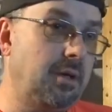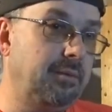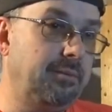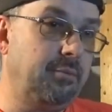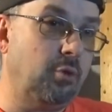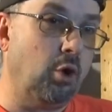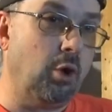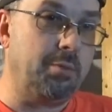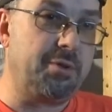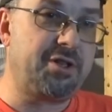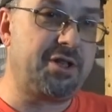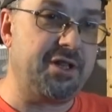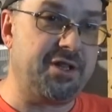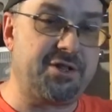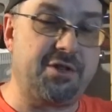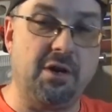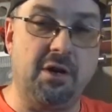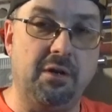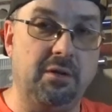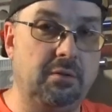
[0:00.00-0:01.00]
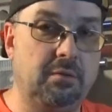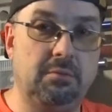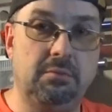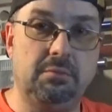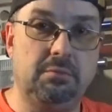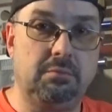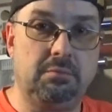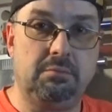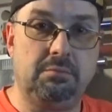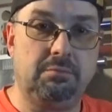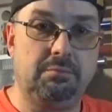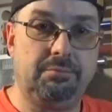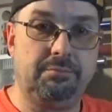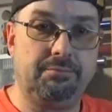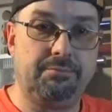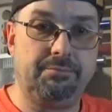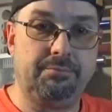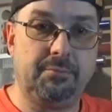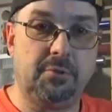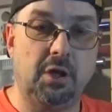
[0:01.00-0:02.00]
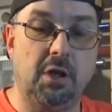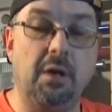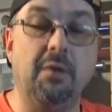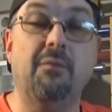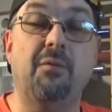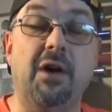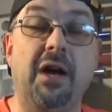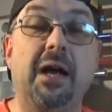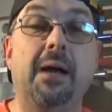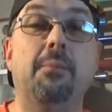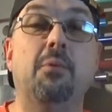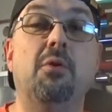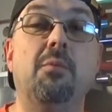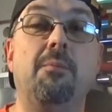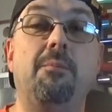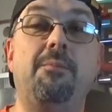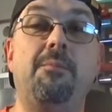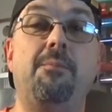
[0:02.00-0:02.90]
orbs just aren't a viable